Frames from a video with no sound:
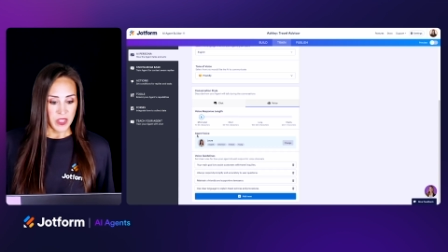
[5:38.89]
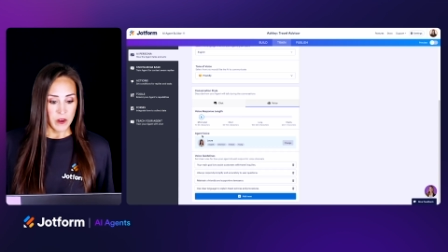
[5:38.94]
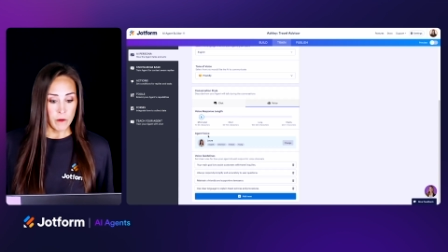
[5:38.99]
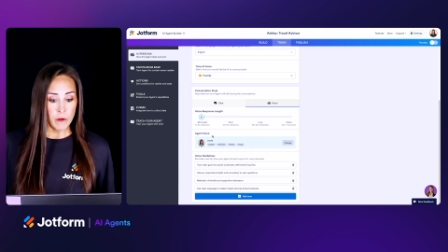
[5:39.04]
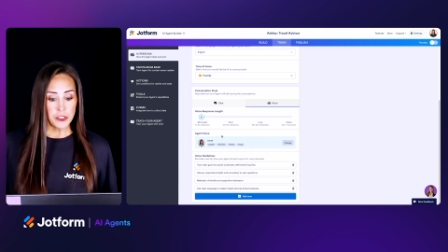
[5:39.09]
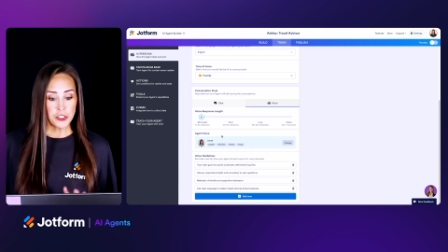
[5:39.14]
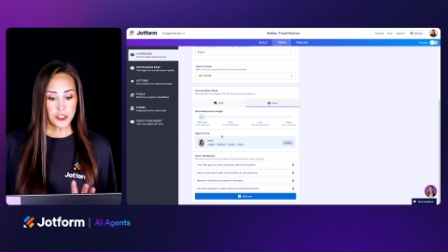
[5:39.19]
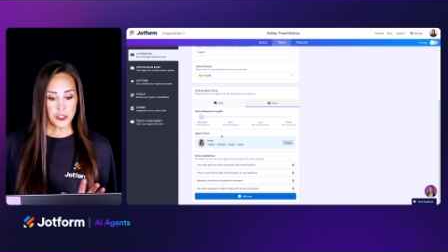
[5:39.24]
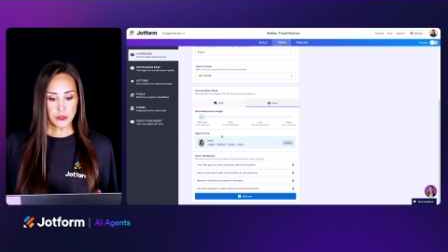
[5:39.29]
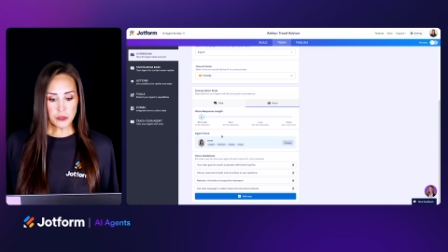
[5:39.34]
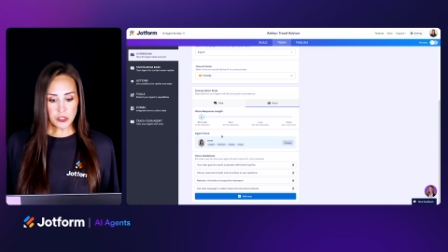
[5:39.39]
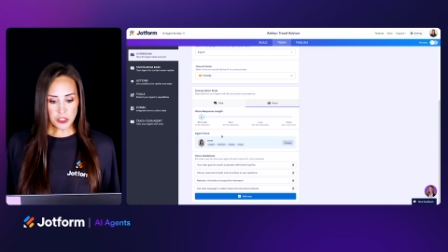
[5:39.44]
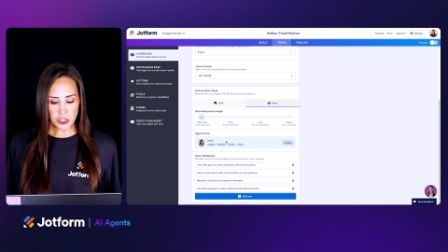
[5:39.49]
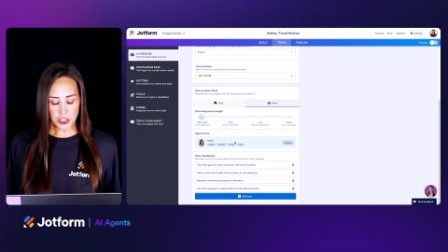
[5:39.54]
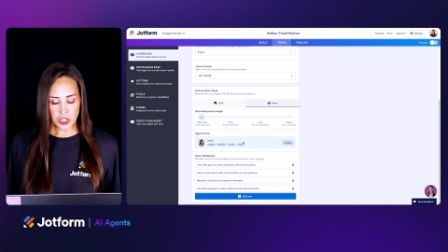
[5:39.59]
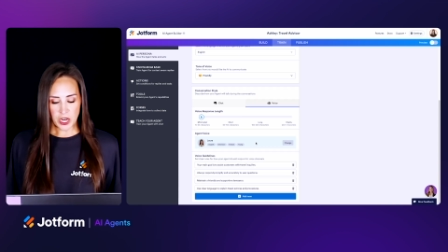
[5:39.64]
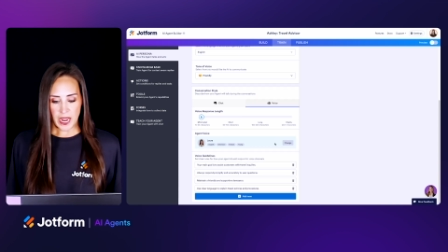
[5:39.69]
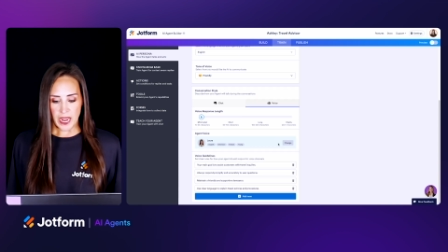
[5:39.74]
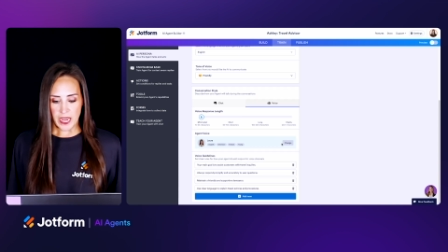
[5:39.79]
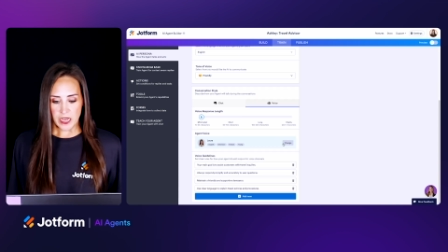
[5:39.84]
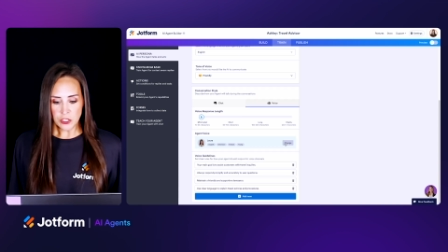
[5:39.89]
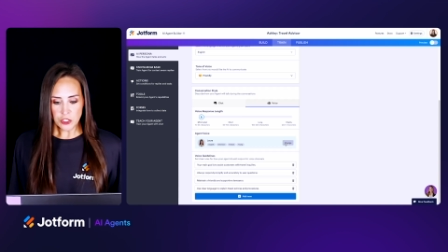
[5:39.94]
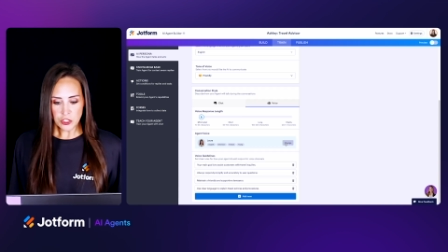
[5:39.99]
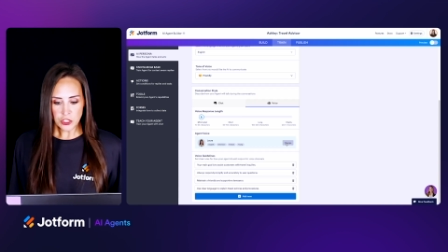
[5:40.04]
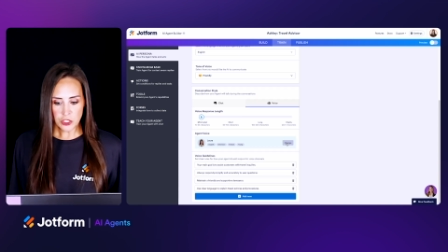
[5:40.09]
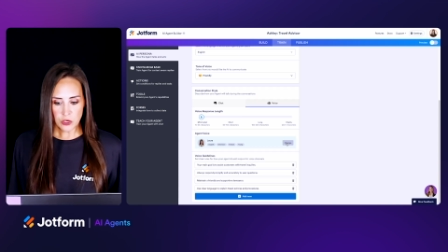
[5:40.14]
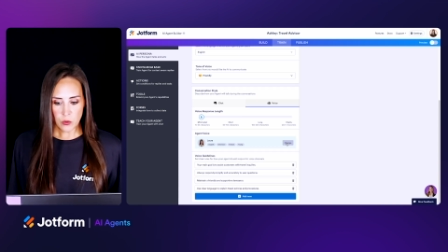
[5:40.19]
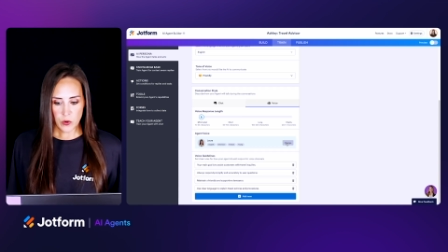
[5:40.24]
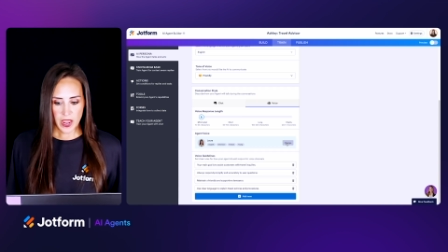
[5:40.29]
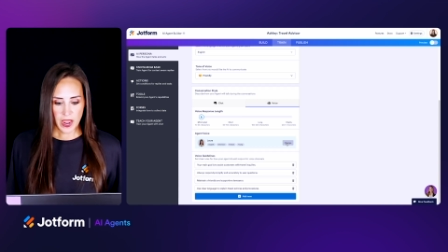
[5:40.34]
If we choose
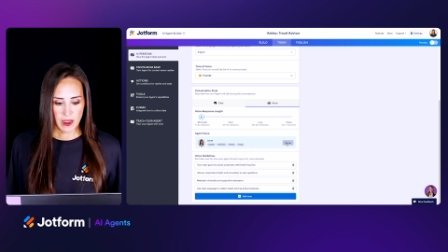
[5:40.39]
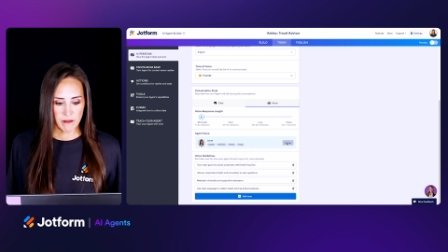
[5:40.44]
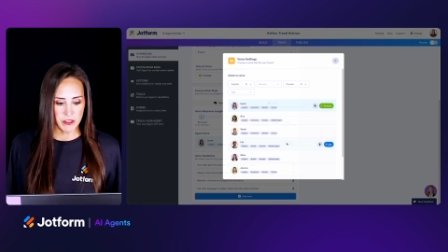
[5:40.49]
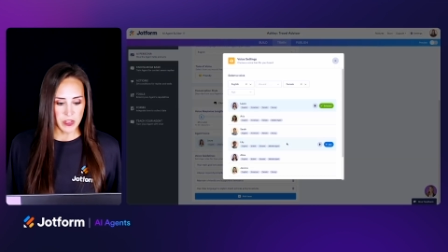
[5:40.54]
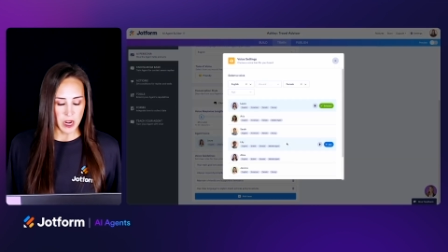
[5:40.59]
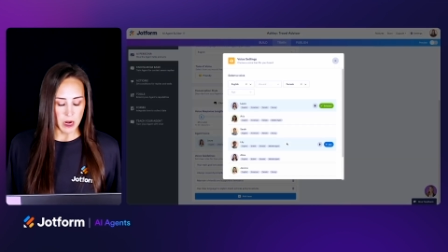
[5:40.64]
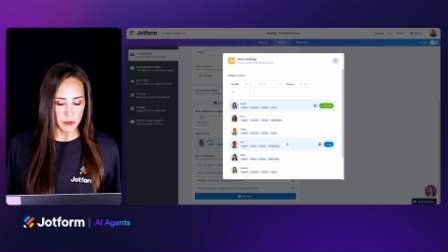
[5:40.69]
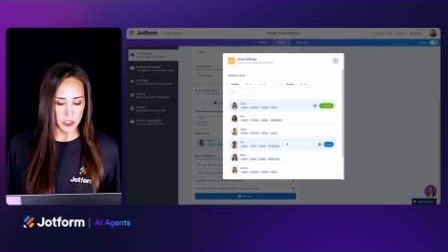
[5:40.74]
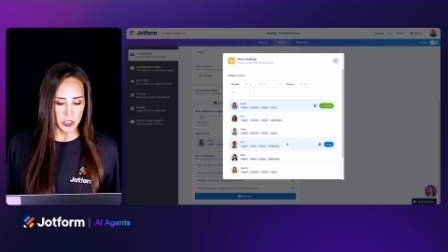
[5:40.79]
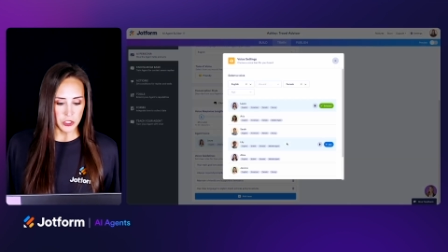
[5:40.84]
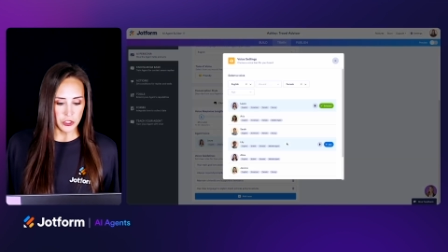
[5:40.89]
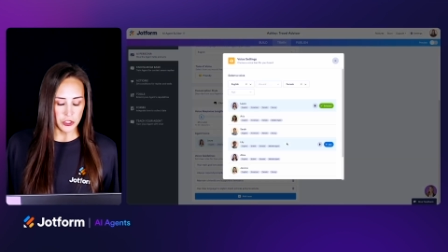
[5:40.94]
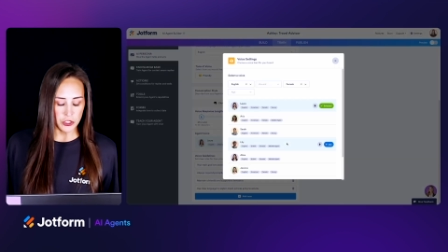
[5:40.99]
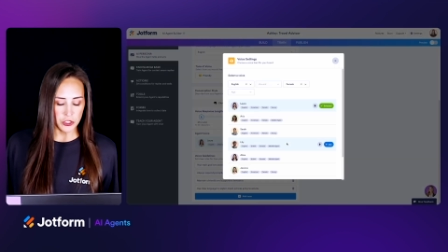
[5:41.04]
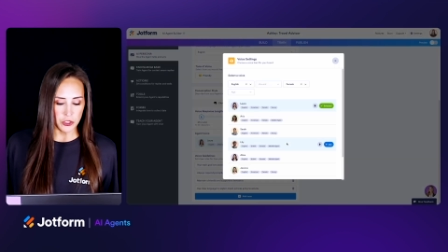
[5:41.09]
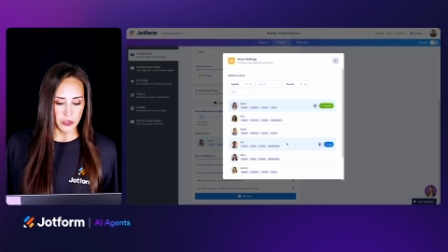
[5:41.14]
change, we have the option to